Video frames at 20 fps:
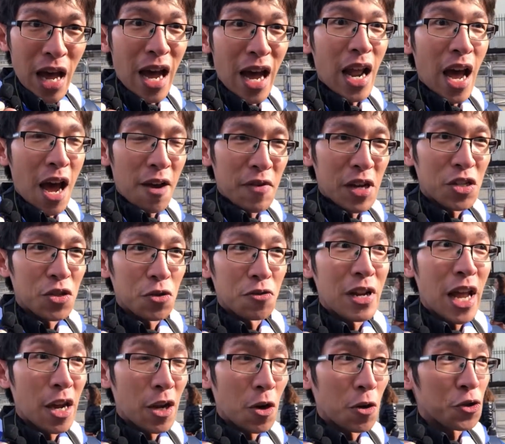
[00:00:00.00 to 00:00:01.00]
and having to
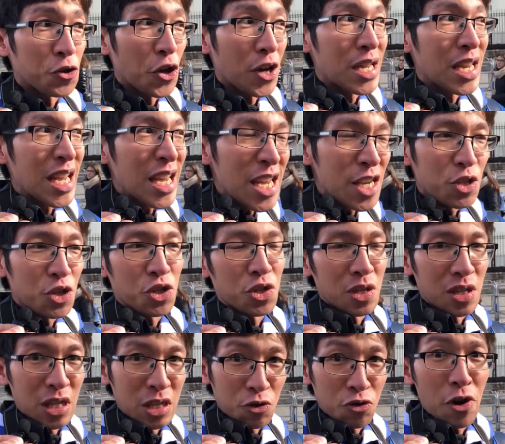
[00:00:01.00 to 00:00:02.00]
negotiate each
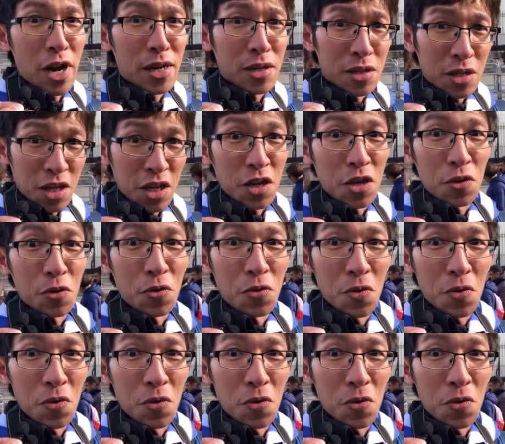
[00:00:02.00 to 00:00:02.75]
trade deal